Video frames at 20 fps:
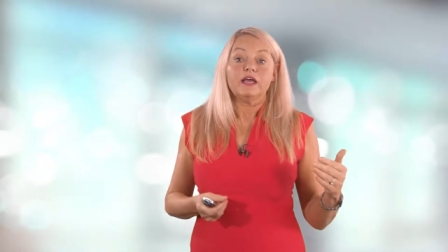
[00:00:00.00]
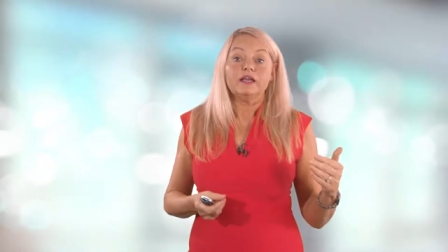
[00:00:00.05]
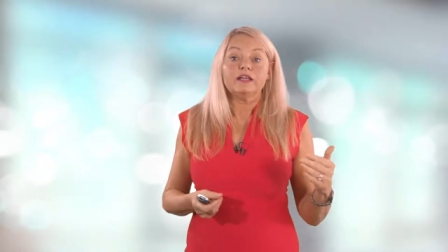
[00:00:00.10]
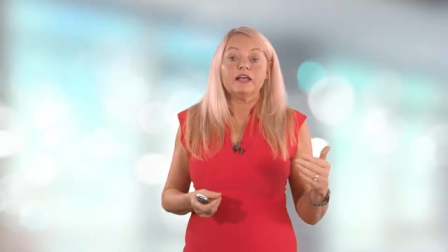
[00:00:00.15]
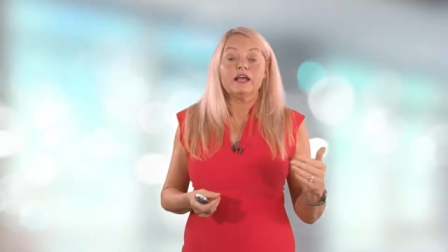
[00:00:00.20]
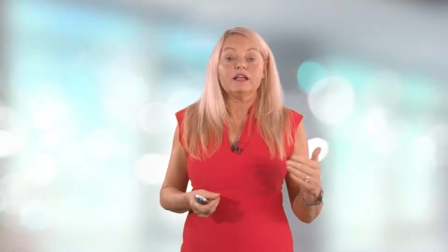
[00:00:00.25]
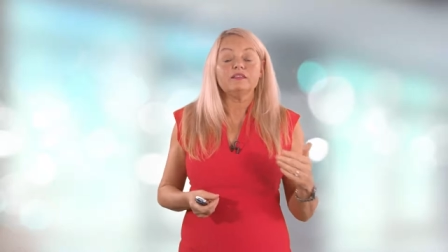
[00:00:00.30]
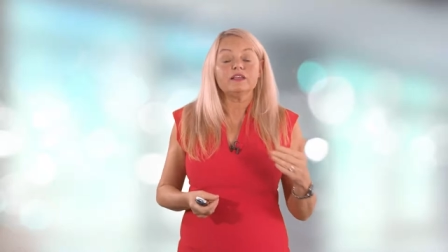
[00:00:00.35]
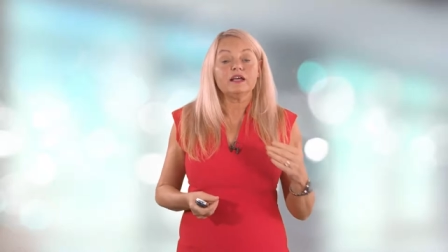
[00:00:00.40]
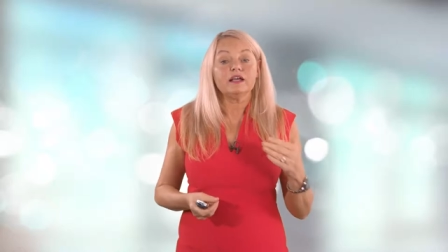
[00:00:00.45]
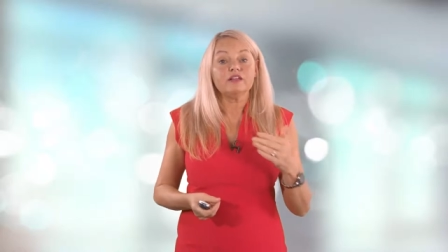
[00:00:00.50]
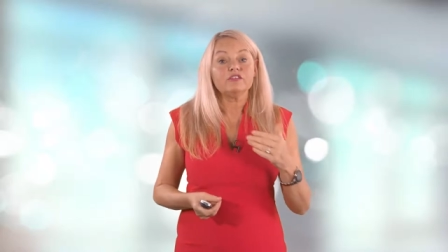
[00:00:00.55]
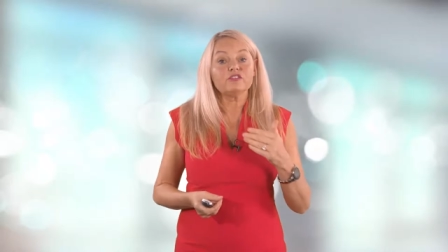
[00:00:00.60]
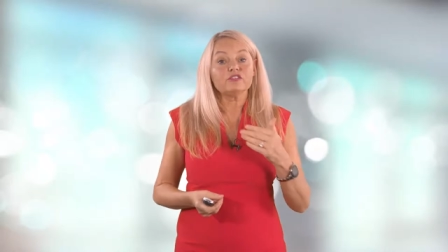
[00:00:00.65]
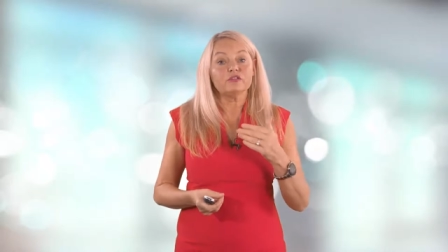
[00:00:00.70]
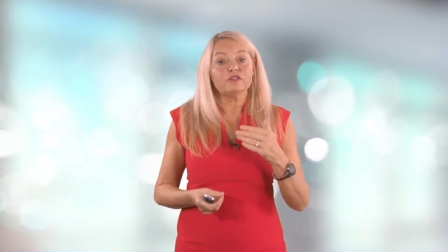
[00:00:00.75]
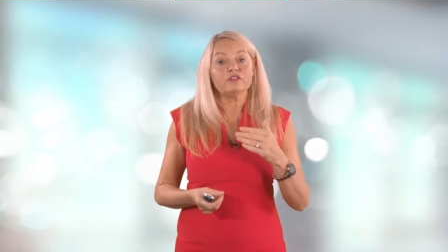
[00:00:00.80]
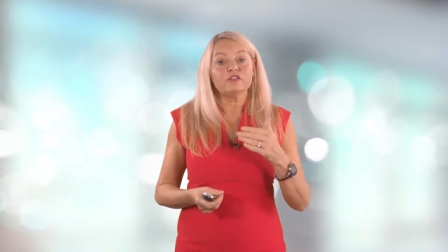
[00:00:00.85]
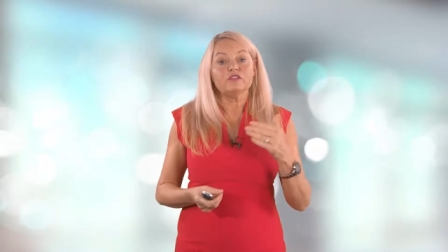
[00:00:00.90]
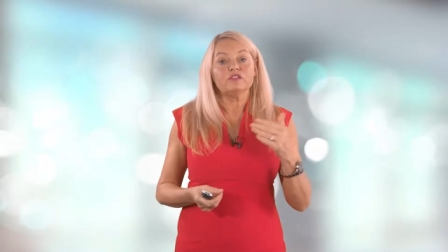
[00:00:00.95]
Again, that is
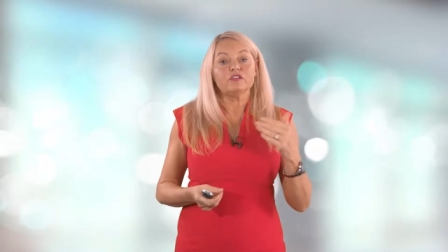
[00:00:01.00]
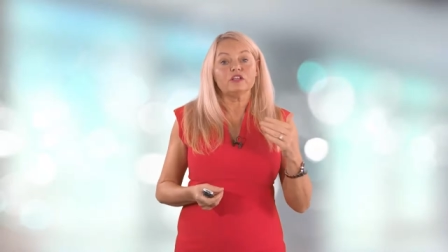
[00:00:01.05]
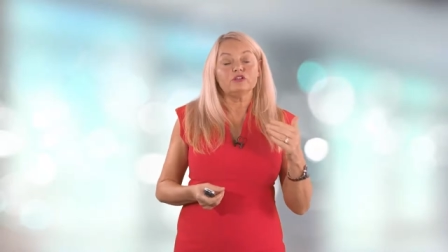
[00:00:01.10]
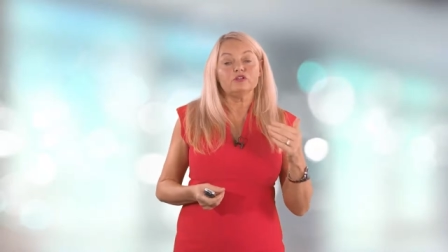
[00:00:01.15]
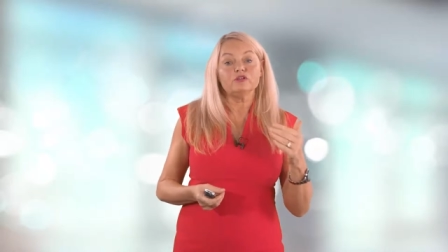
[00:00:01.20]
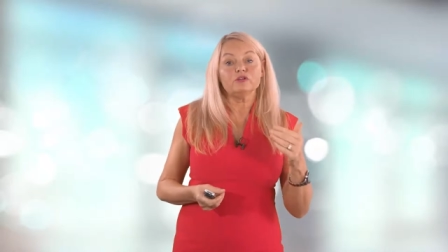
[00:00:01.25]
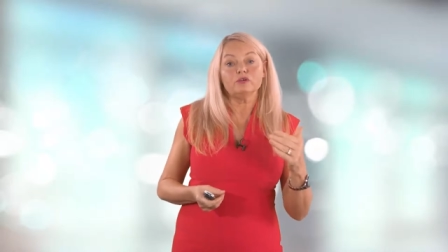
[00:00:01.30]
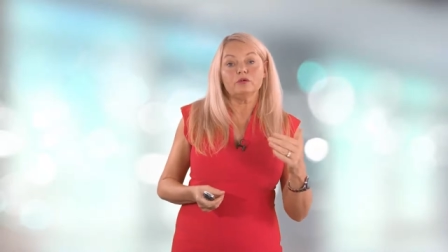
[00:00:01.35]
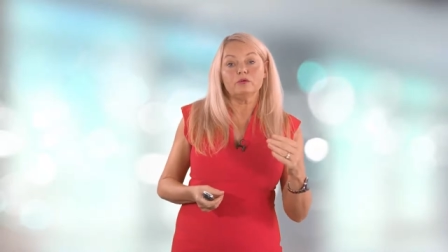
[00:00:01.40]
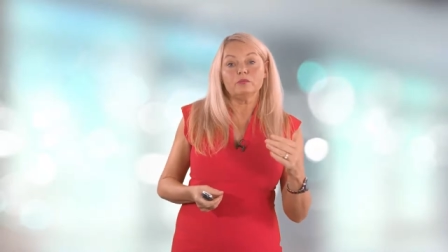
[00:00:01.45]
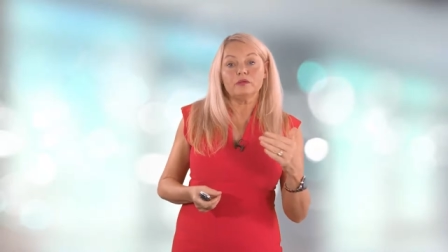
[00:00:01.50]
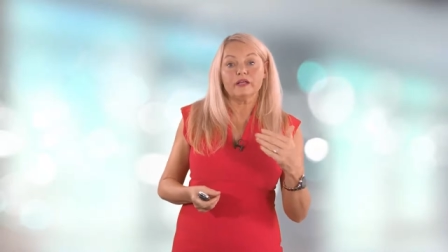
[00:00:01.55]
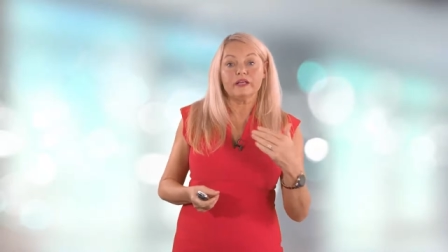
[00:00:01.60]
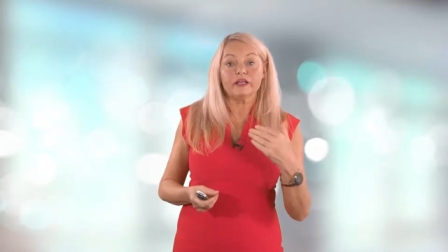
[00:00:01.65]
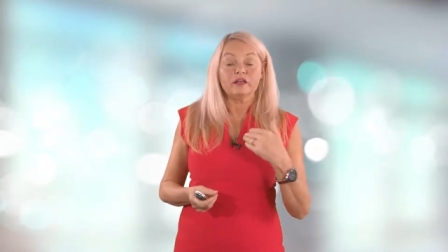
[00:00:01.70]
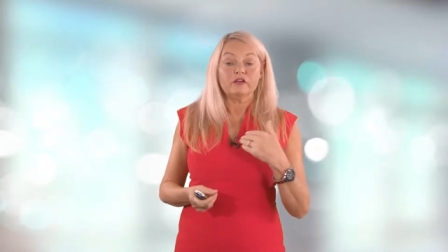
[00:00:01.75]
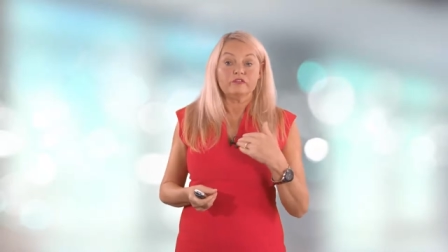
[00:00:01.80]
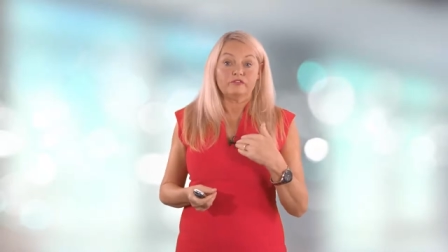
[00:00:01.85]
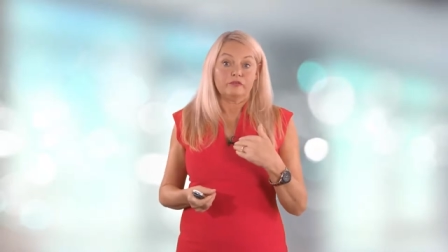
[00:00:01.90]
something that normally,